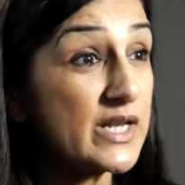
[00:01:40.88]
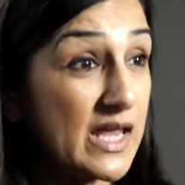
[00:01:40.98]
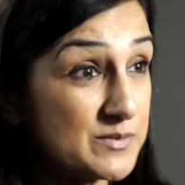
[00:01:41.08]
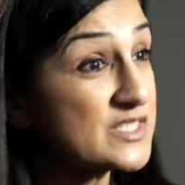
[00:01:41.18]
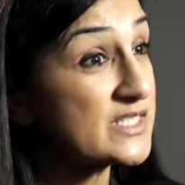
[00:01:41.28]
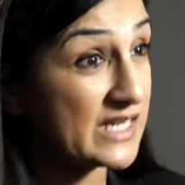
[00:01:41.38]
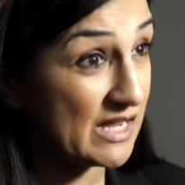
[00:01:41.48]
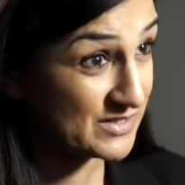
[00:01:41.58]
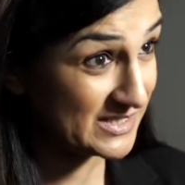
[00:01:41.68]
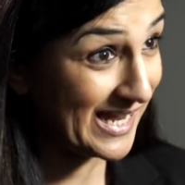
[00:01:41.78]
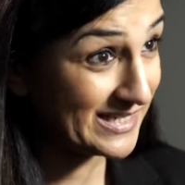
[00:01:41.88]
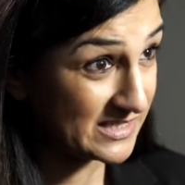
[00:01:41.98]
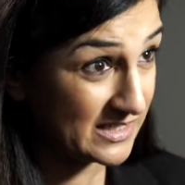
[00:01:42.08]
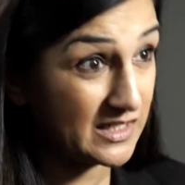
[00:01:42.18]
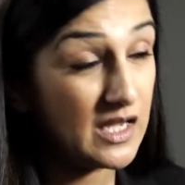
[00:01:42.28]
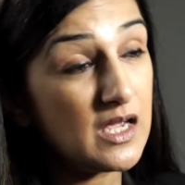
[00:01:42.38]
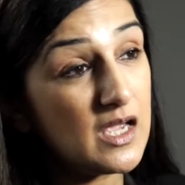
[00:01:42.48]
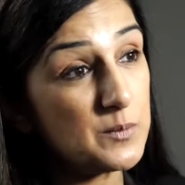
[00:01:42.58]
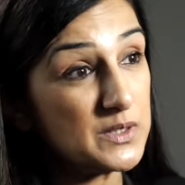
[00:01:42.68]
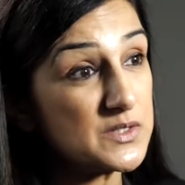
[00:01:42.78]
claims are still outstanding
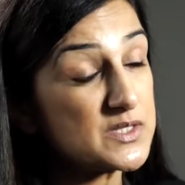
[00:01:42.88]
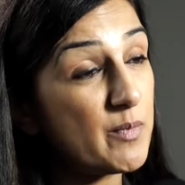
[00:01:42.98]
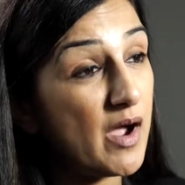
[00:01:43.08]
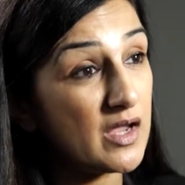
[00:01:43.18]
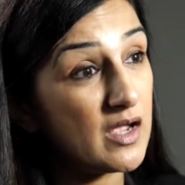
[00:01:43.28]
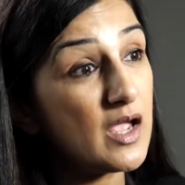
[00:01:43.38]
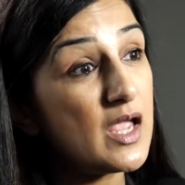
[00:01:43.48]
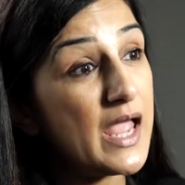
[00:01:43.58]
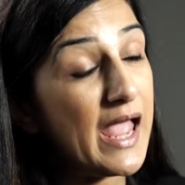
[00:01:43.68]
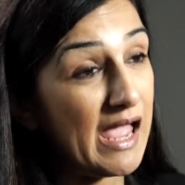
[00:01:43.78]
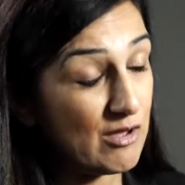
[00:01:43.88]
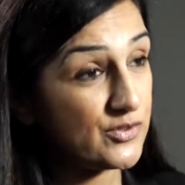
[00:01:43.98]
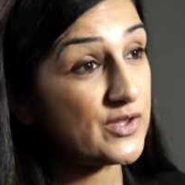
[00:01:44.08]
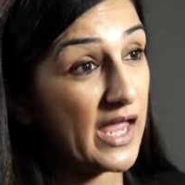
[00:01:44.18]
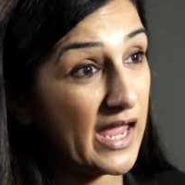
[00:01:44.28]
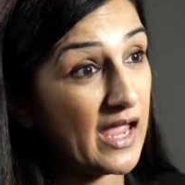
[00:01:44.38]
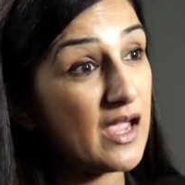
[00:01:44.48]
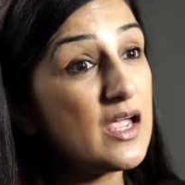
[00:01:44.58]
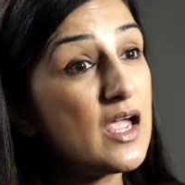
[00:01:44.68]
because Spire Healthcare,